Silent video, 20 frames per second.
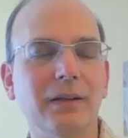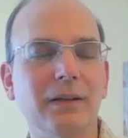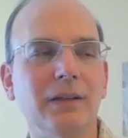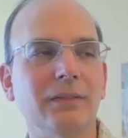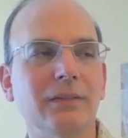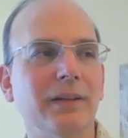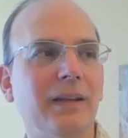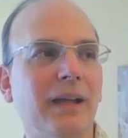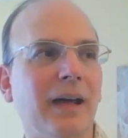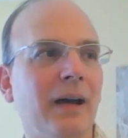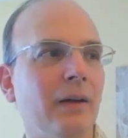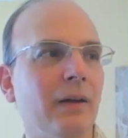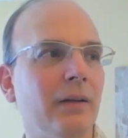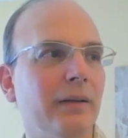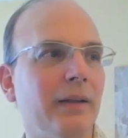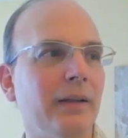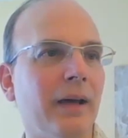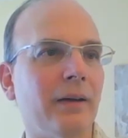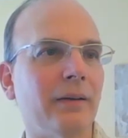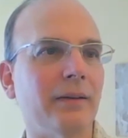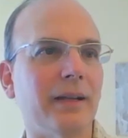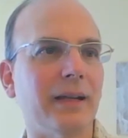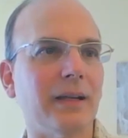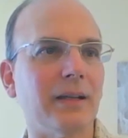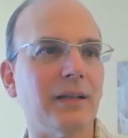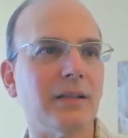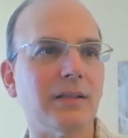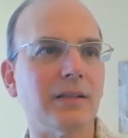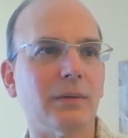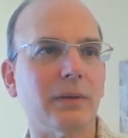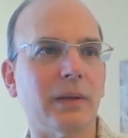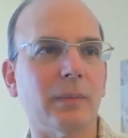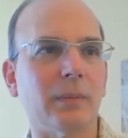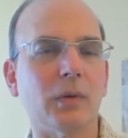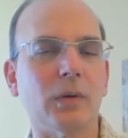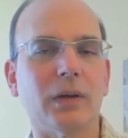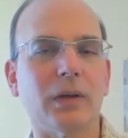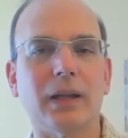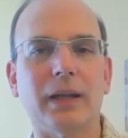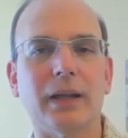even now nowadays when I'm
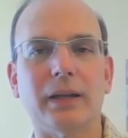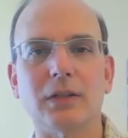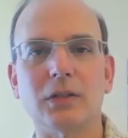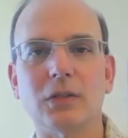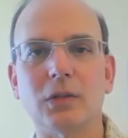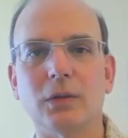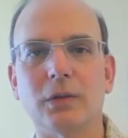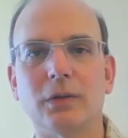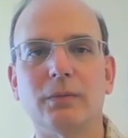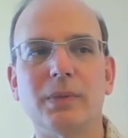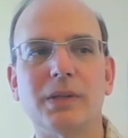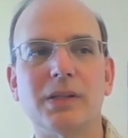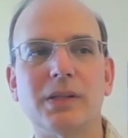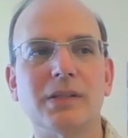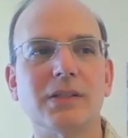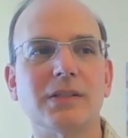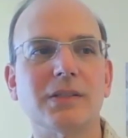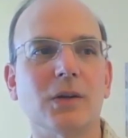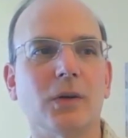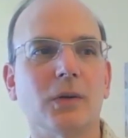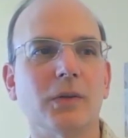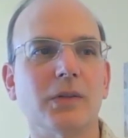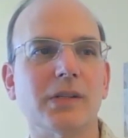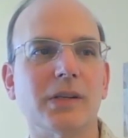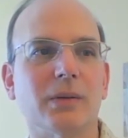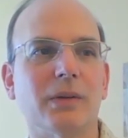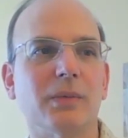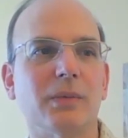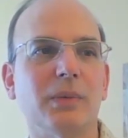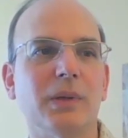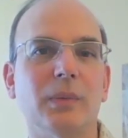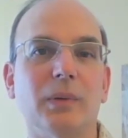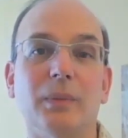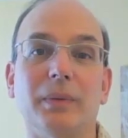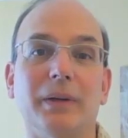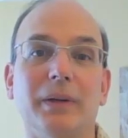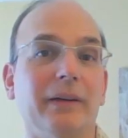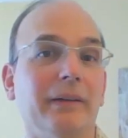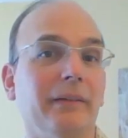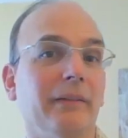doing a lot of intuitive business coaching with people.
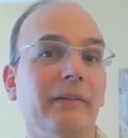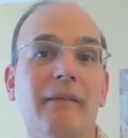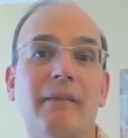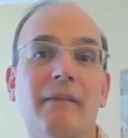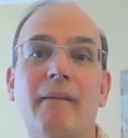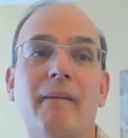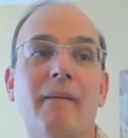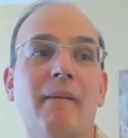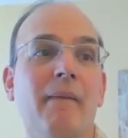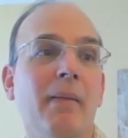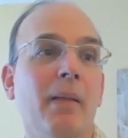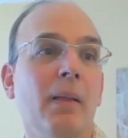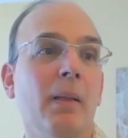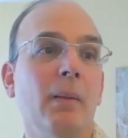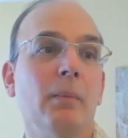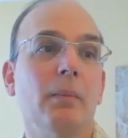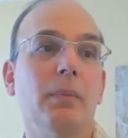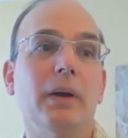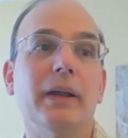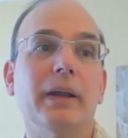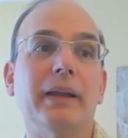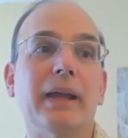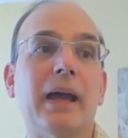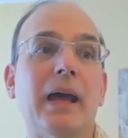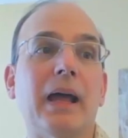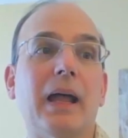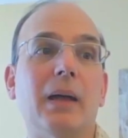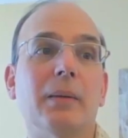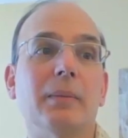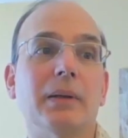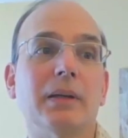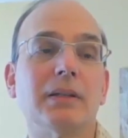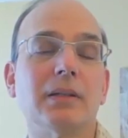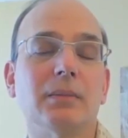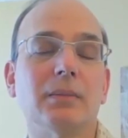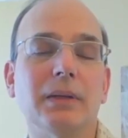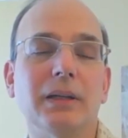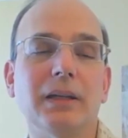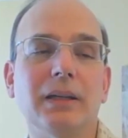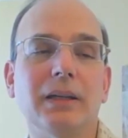But but yeah, I mean, to
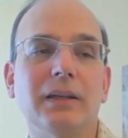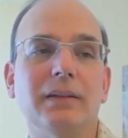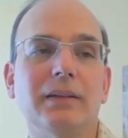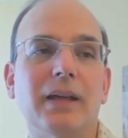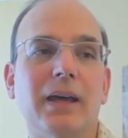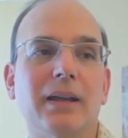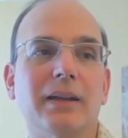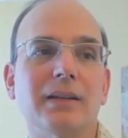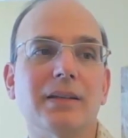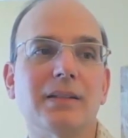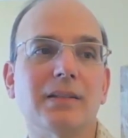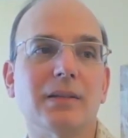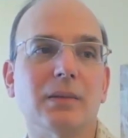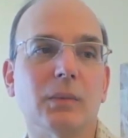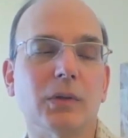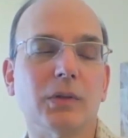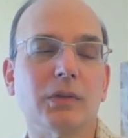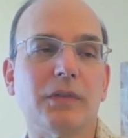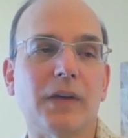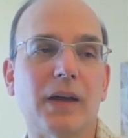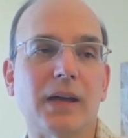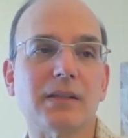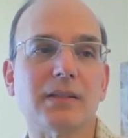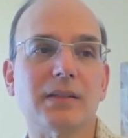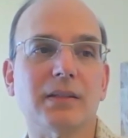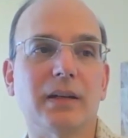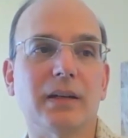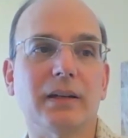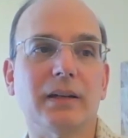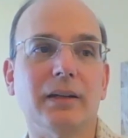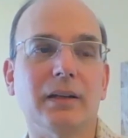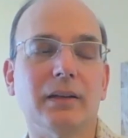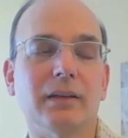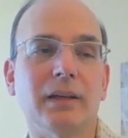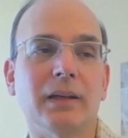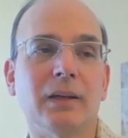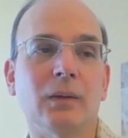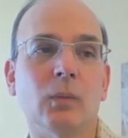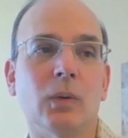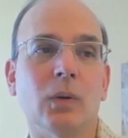me, that is the most fascinating
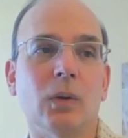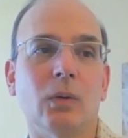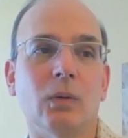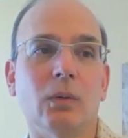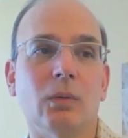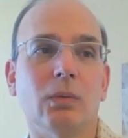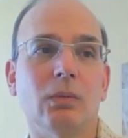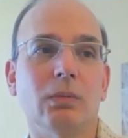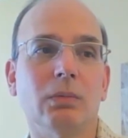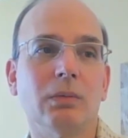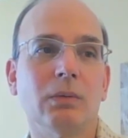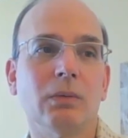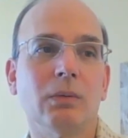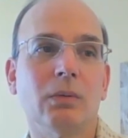thing. Well,